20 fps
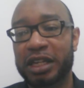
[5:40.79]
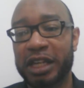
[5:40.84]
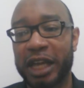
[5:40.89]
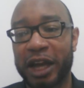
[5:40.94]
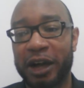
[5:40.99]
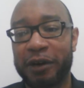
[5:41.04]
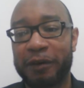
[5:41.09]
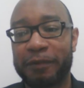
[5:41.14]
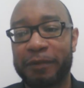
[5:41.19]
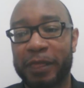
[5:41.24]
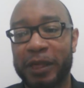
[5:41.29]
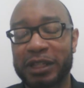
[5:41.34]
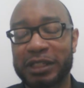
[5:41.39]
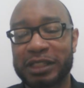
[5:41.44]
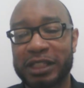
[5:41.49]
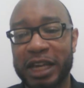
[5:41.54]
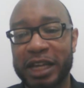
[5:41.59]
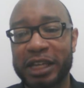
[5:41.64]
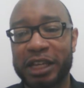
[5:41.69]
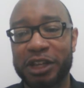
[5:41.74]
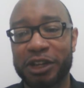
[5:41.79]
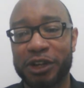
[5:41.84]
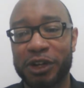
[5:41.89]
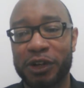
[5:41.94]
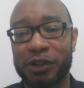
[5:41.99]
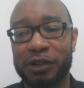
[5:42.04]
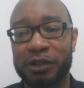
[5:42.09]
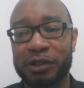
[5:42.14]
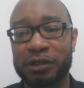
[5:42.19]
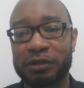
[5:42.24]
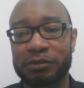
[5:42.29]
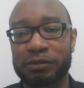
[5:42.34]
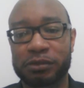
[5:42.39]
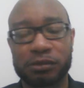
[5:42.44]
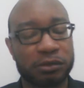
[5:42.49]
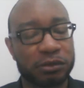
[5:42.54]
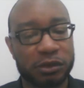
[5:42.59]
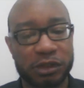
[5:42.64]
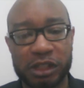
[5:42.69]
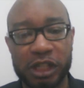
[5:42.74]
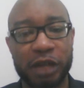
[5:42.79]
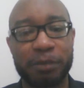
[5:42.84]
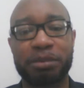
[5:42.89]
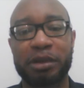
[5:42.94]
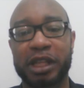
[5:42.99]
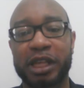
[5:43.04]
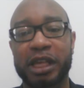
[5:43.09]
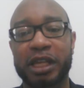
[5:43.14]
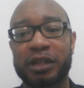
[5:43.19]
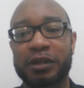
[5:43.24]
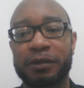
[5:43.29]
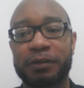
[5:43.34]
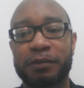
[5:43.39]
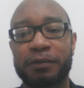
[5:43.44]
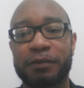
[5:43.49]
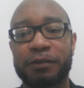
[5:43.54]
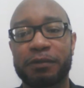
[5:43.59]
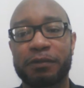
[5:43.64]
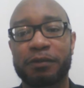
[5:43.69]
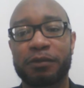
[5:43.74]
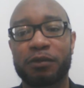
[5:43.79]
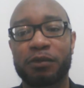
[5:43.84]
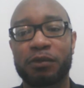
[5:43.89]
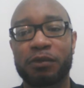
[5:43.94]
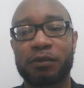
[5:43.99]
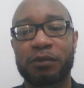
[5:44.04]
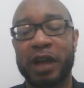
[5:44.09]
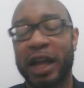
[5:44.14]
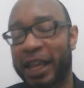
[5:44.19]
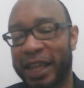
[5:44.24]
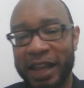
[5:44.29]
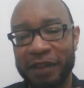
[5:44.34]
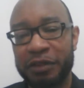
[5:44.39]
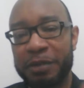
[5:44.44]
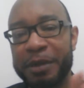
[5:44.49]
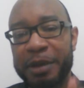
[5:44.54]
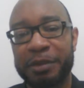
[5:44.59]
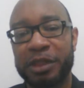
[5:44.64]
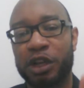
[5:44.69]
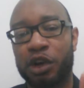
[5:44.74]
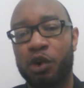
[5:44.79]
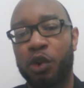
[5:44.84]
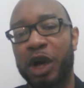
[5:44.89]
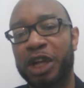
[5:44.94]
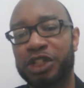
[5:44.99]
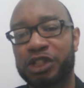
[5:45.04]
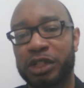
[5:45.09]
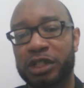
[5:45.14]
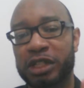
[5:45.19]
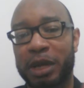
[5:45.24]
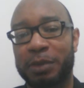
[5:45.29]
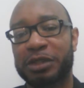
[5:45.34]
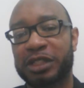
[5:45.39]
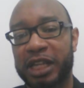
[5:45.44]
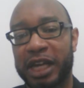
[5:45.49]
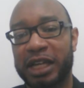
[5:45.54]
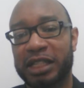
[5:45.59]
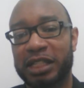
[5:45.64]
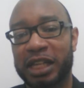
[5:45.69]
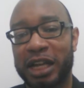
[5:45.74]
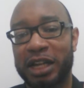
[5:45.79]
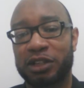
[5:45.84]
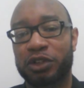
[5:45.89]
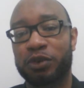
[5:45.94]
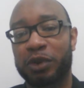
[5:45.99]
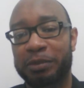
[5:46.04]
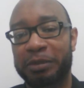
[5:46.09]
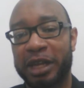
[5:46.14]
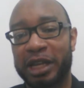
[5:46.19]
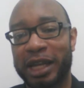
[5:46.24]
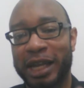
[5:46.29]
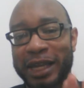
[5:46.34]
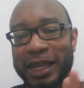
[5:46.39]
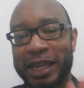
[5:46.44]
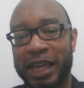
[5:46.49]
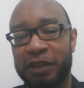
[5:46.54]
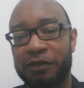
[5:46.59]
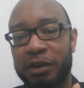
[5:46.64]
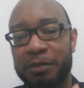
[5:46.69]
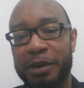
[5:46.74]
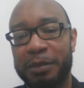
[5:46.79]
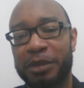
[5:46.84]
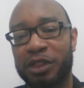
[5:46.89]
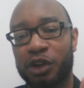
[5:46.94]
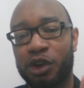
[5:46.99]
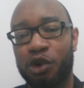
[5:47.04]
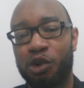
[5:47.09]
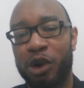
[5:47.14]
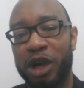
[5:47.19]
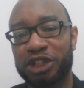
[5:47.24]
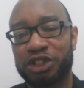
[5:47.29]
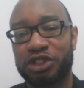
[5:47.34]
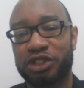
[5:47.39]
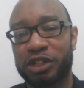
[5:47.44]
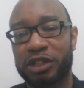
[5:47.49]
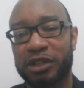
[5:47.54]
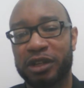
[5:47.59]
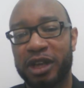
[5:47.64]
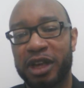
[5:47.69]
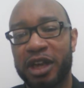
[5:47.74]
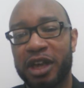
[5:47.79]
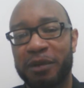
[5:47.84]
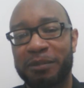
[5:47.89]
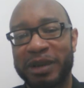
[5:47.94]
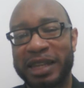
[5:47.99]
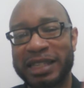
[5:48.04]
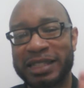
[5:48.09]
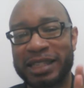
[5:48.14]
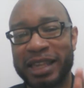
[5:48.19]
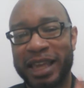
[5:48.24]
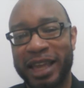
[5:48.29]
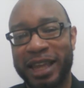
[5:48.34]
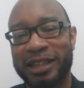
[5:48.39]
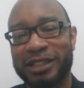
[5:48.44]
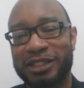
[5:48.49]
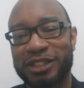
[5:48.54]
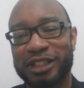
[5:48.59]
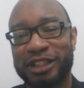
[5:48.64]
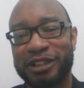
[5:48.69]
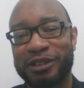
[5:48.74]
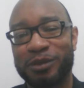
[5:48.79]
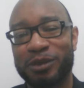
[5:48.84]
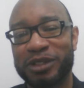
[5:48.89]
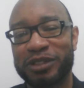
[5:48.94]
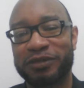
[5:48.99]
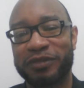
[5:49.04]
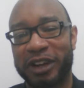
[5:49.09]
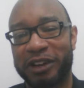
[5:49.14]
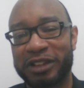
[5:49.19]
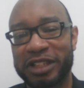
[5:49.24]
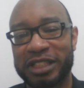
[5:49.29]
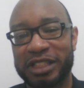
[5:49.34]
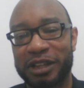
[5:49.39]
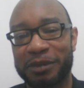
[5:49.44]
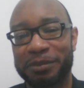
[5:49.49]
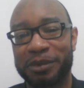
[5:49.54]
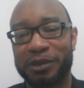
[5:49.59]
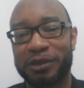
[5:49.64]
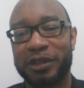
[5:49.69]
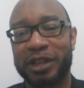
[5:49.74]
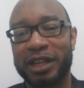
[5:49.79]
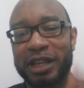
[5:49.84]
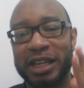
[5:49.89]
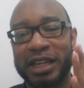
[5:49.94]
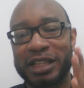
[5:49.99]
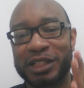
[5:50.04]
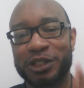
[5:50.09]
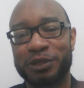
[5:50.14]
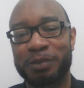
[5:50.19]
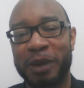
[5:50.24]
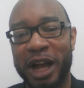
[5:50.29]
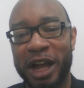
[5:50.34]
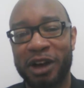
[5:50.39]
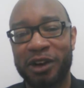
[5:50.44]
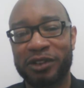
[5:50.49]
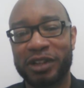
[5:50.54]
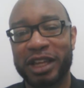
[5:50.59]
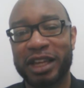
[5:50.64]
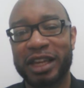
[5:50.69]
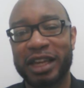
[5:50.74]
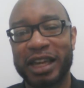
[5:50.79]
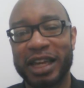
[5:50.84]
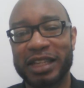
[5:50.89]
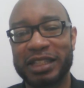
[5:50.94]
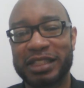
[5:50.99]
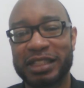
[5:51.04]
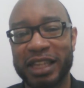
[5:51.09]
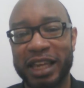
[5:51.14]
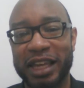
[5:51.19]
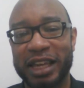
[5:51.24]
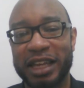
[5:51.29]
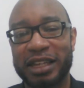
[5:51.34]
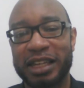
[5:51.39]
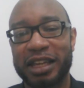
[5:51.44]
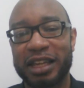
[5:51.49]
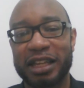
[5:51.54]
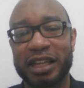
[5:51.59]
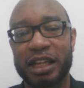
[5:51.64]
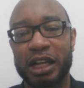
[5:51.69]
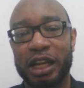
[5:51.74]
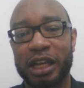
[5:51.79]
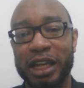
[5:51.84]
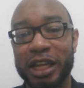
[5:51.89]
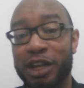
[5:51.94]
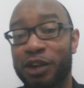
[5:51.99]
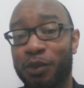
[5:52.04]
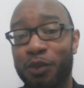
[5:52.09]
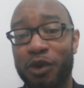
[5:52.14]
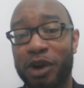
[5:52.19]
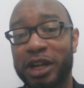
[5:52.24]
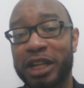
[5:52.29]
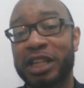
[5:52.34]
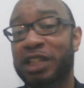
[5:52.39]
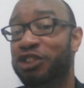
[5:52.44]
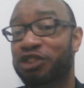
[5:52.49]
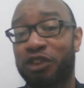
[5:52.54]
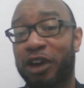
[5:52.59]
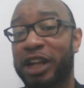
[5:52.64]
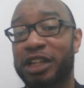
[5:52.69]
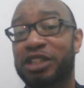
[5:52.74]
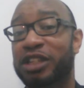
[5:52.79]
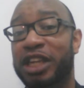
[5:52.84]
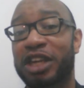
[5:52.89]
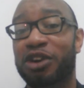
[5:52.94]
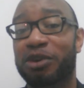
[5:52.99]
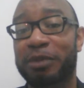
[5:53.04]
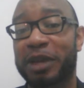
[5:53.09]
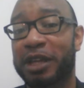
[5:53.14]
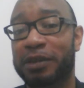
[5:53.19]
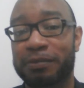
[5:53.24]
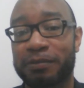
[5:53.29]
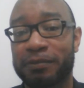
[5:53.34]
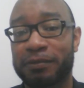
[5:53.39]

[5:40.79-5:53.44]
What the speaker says: Now, Psykill simply, I can't remember the question that was asked. I do admit, I can't remember the question, but his answer was very simple. He smiled and said, "Leader One is trying to kill me."